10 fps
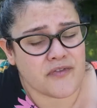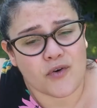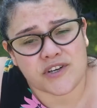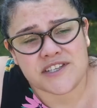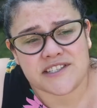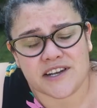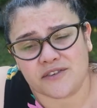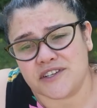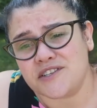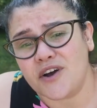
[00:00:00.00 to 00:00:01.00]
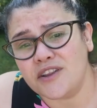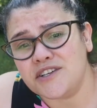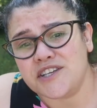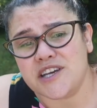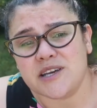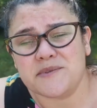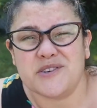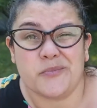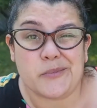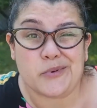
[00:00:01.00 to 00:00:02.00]
Of course she's there on a scholarship,
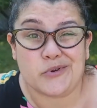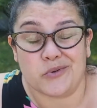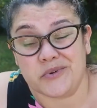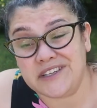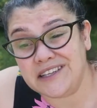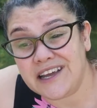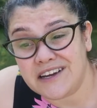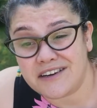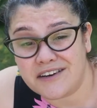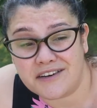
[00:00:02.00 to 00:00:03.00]
so people don't really like her.